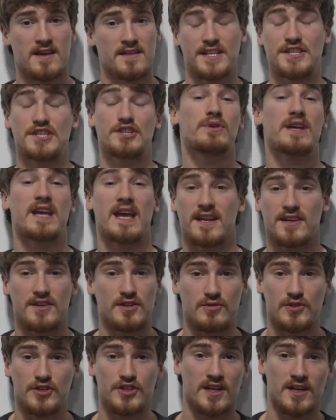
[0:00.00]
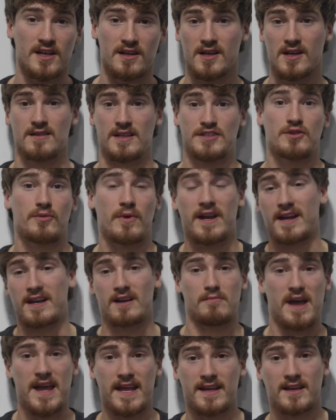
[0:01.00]
that you can't do shit, that you ain't
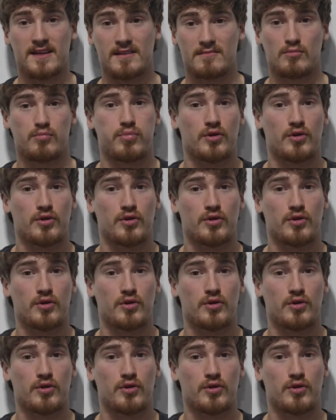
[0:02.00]
gonna make it,